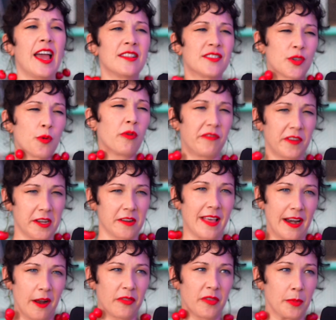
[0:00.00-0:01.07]
and so we'll figure
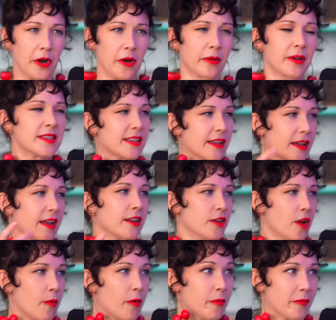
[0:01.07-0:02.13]
that out tomorrow because I, I
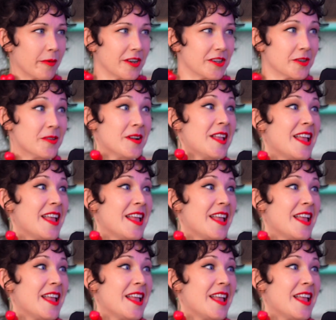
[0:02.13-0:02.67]
know what we want to do